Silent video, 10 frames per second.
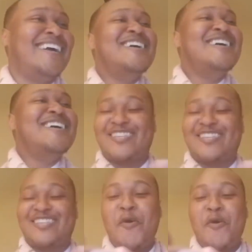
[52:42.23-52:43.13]

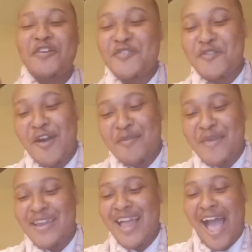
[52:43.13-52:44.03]
So, you know what I
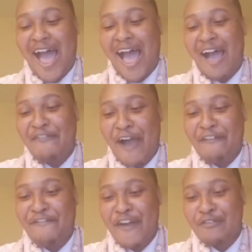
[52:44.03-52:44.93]
mean?
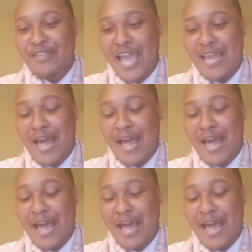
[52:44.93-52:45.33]
I felt that.